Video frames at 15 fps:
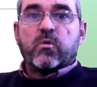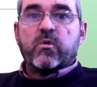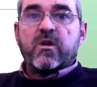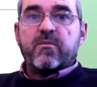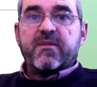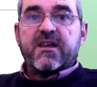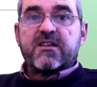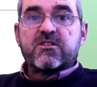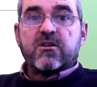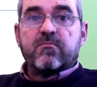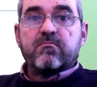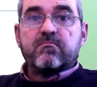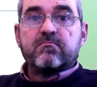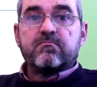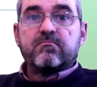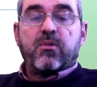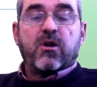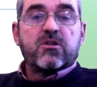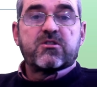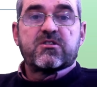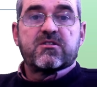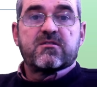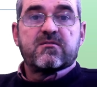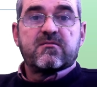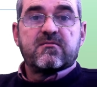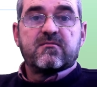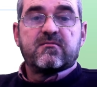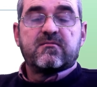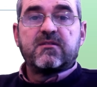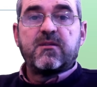We'll make some plots
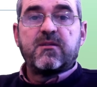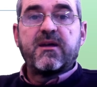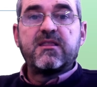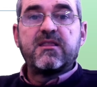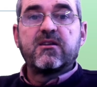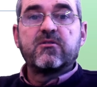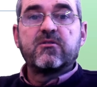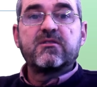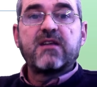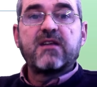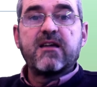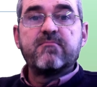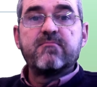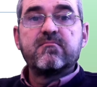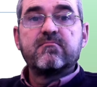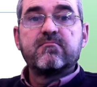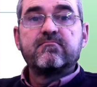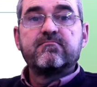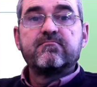depending on time,